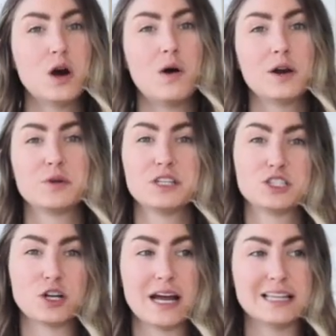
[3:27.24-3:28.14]
go on with the
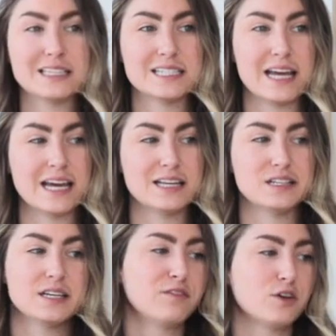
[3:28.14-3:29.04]
trends
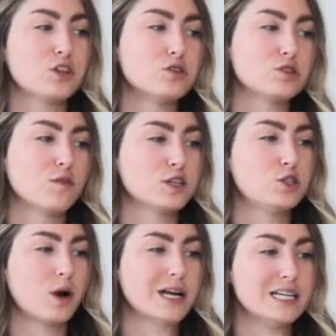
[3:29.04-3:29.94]
and convert those over
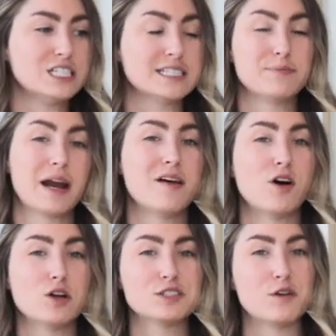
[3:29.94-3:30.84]
to our niches, but I've
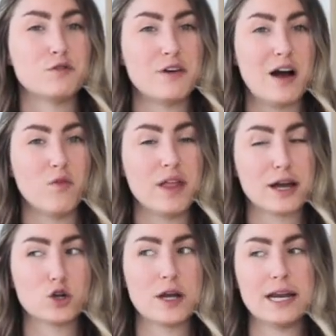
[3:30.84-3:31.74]
also found
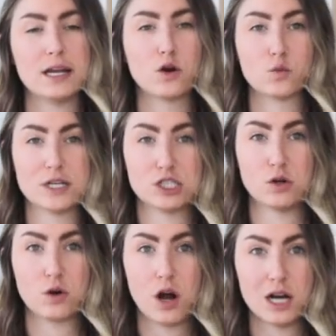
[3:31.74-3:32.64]
that creating
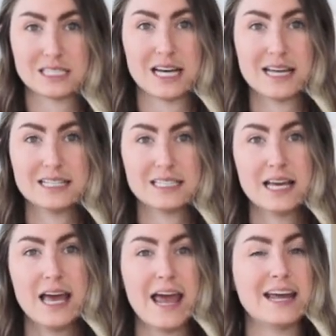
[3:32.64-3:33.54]
original content
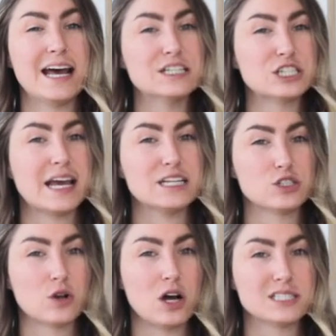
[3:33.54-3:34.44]
and
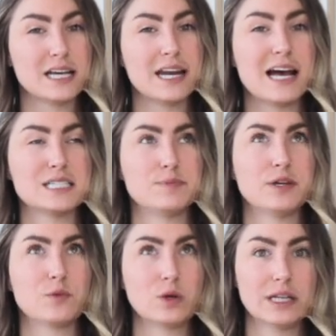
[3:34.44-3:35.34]
educational content has
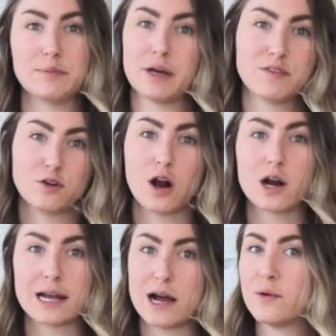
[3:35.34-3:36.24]
been really big for
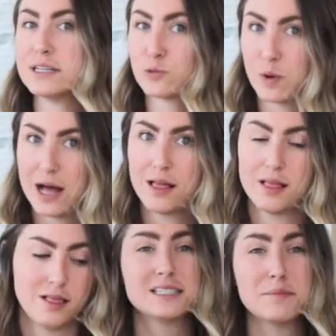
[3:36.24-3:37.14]
our account as
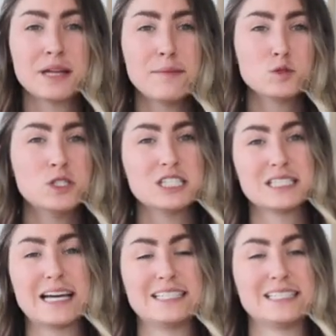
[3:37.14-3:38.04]
well. Sometimes we
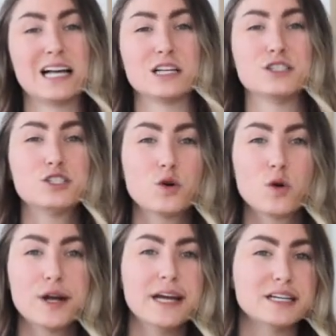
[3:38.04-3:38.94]
just like to tell a
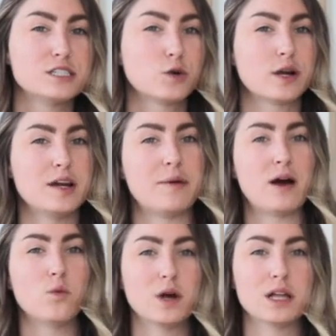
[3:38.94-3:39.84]
story
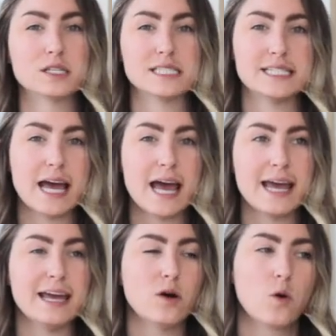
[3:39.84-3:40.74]
about Willow's
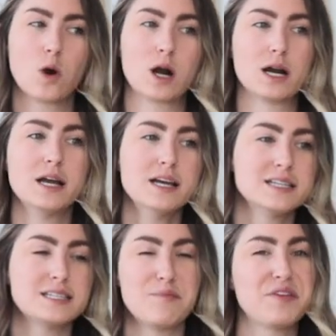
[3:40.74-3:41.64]
day or
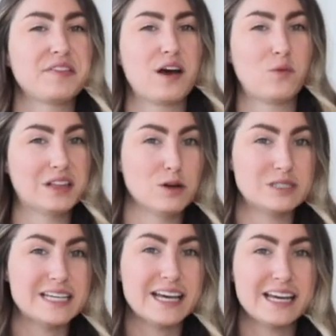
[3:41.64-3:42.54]
something that
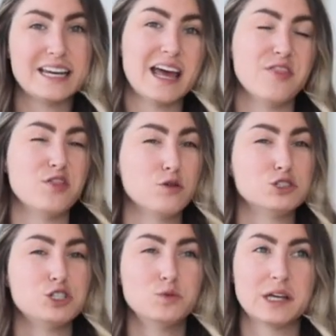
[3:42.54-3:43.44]
Willow did, and
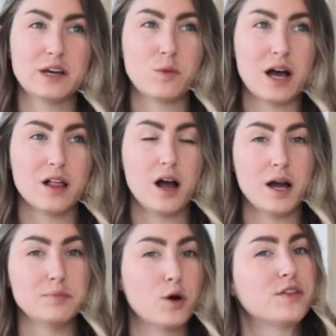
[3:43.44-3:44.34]
those do really well
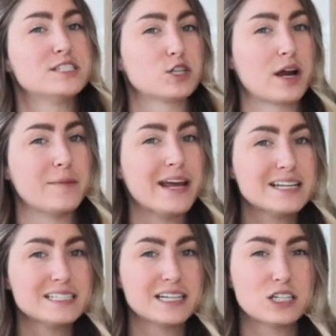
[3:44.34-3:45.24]
on both Instagram
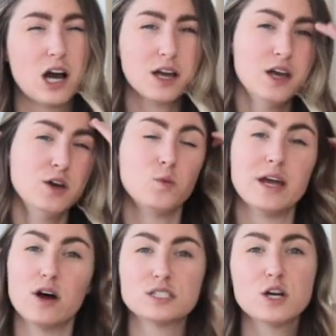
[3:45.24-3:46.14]
and TikTok.
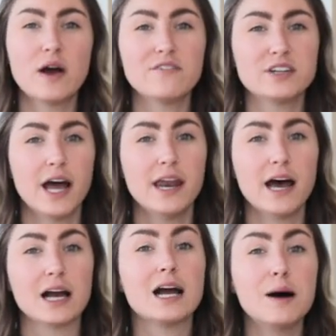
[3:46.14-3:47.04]
We also have done
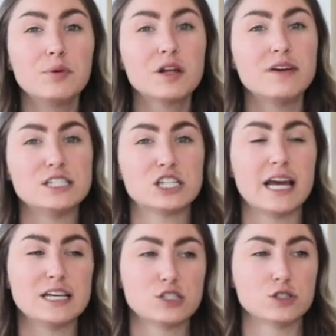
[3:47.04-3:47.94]
a couple of
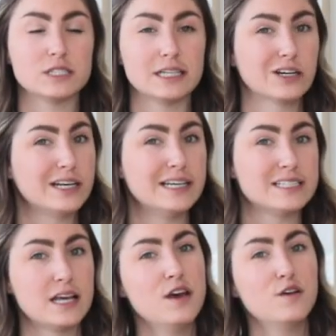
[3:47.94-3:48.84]
educational
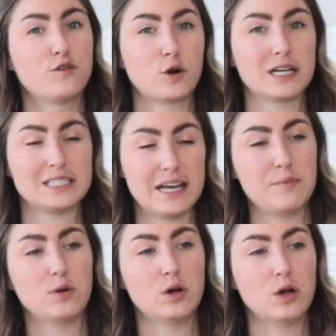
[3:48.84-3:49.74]
series, for
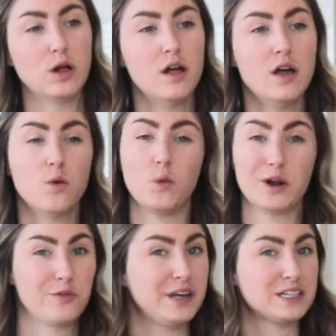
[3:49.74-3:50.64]
example,
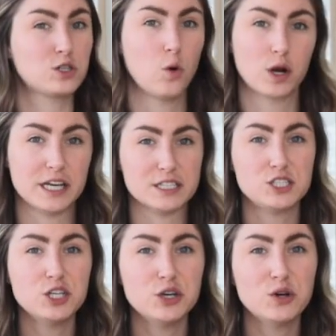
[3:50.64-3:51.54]
Weird Things
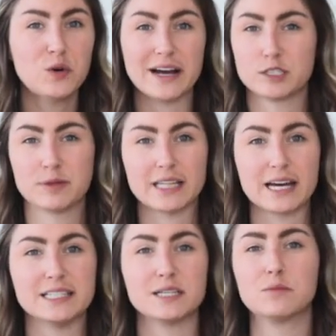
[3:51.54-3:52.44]
Corgis Do. I split
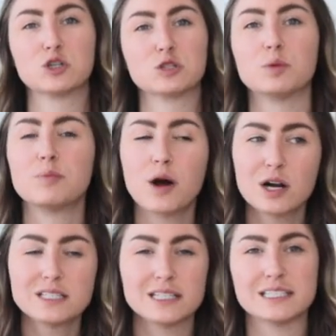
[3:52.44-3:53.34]
that into multiple
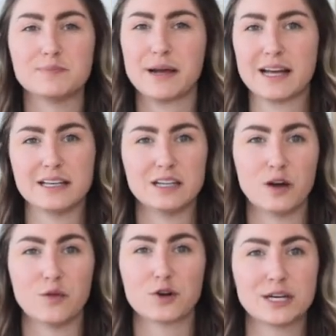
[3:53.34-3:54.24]
parts span, you
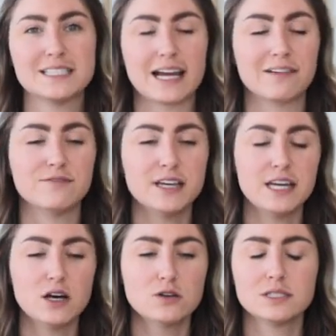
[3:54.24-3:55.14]
know, 30-second
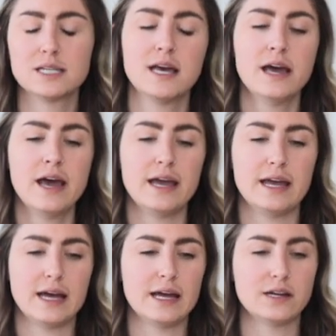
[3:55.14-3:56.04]
videos,
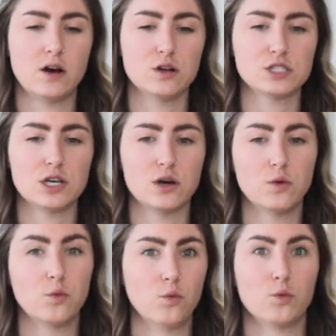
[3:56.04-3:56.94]
and
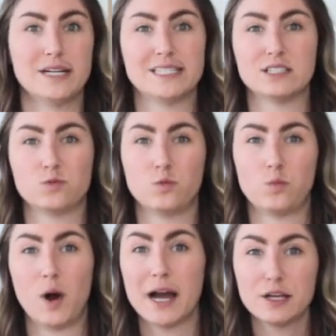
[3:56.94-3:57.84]
also reasons
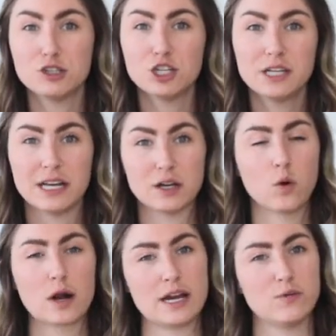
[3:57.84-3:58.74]
why you should get a
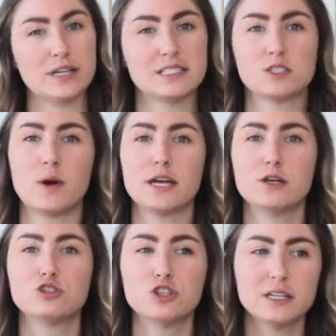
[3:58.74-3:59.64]
corgi, reasons why
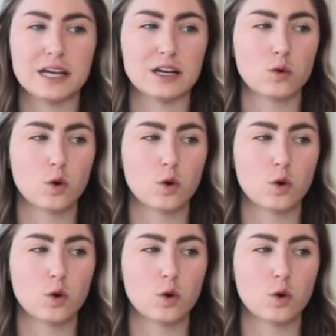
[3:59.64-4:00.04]
you shouldn't get a